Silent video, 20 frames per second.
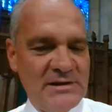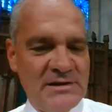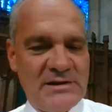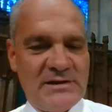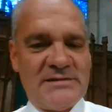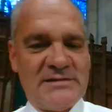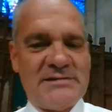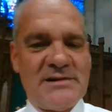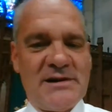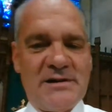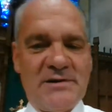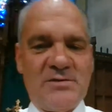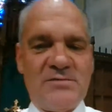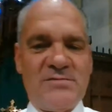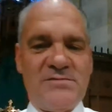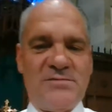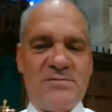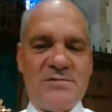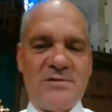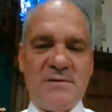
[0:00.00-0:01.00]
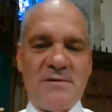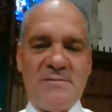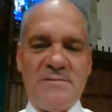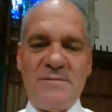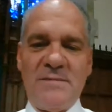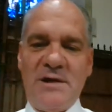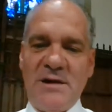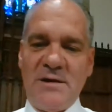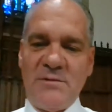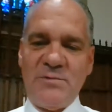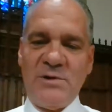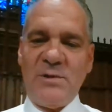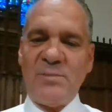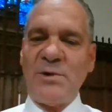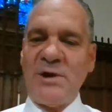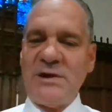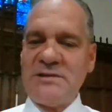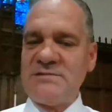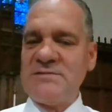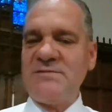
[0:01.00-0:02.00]
to this hunger for real
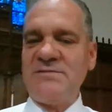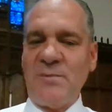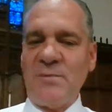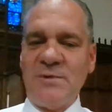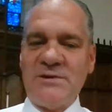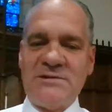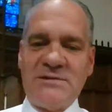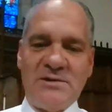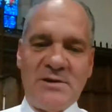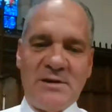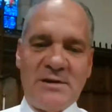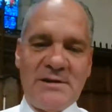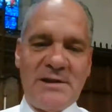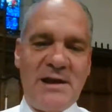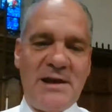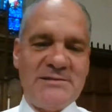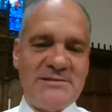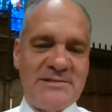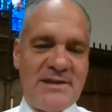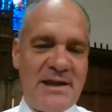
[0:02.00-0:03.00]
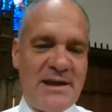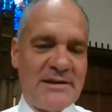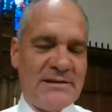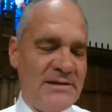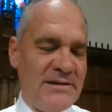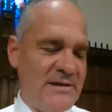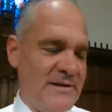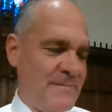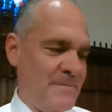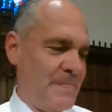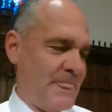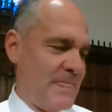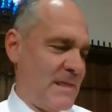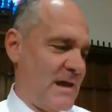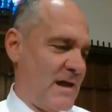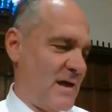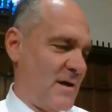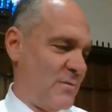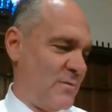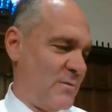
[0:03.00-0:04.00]
presence, for material contact
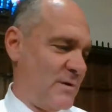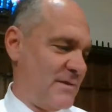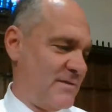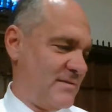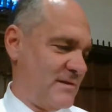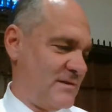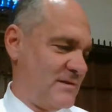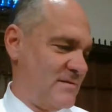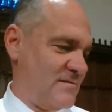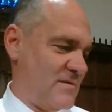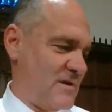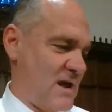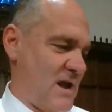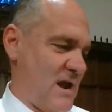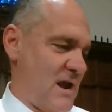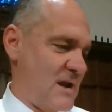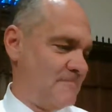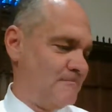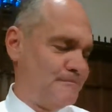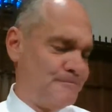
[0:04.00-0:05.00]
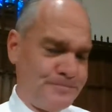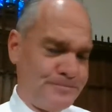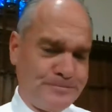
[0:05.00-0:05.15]
with the divine.